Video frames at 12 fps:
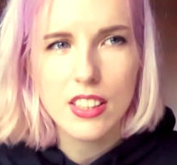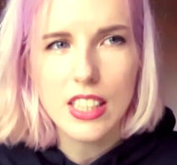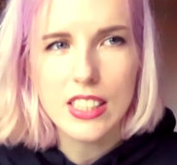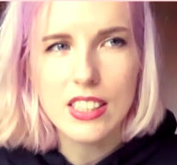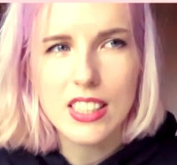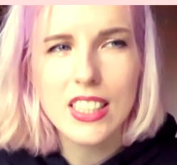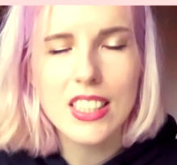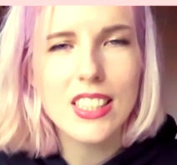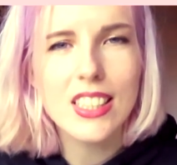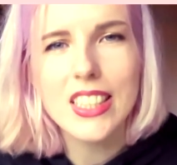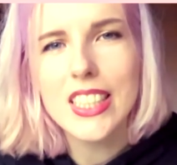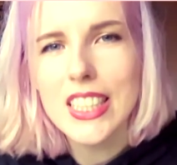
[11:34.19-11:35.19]
It's
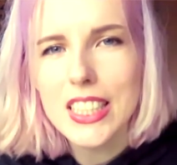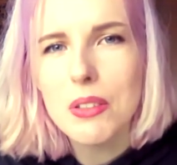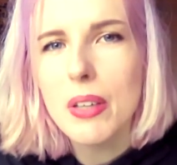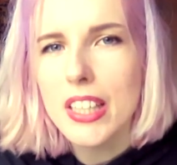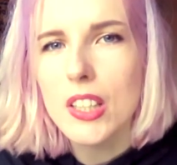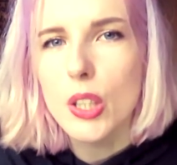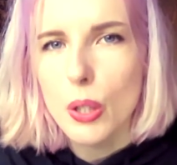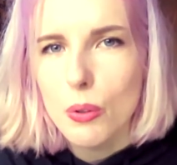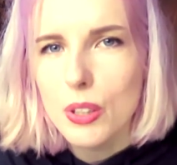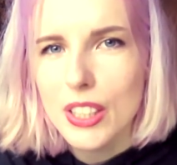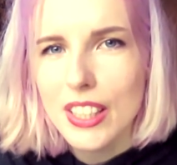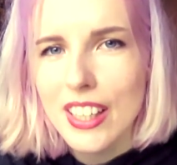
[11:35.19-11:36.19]
because she's quite a
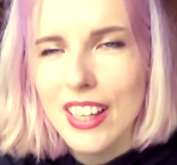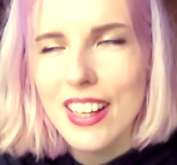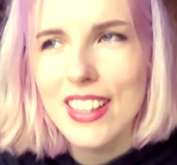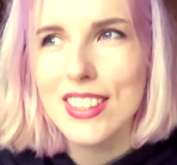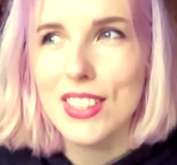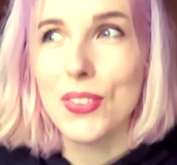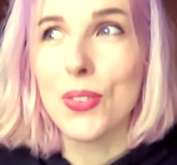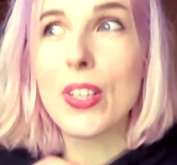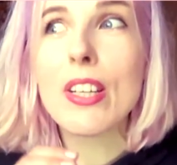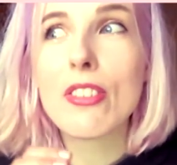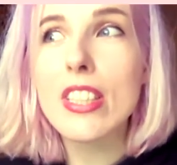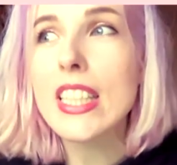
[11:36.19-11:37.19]
loner, so
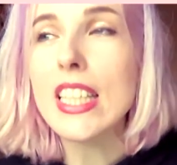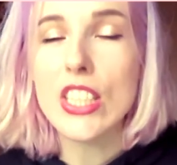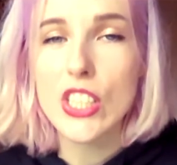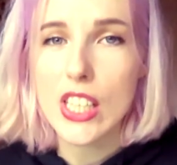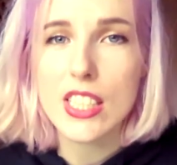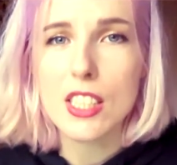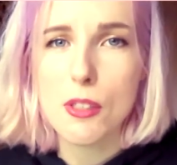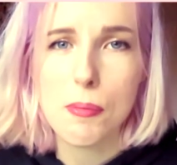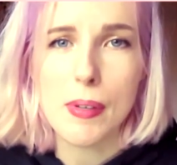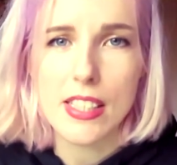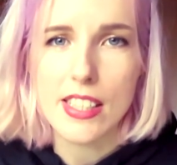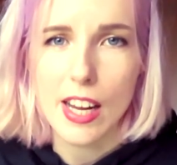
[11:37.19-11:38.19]
we really just
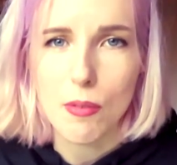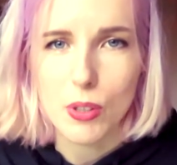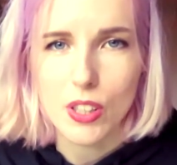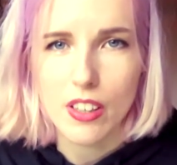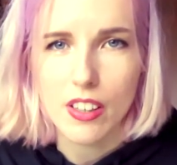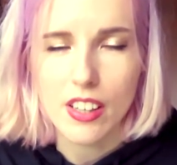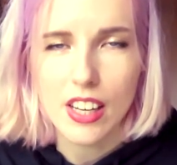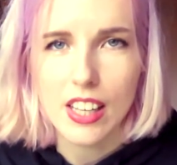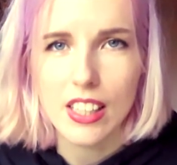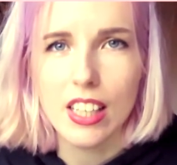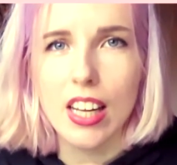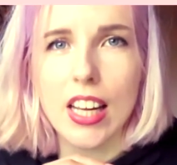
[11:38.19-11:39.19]
spend time with her,
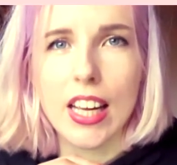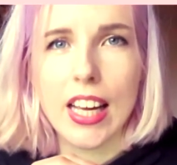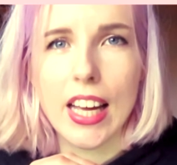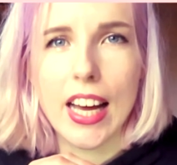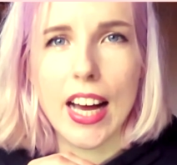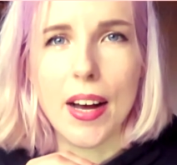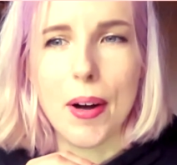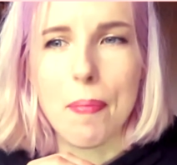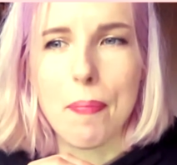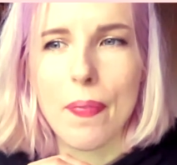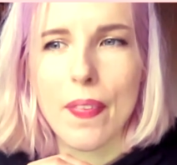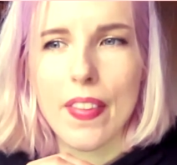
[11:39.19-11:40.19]
and
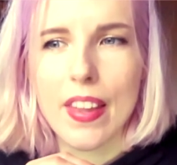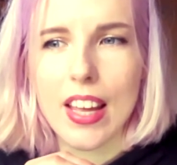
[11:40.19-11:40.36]
um,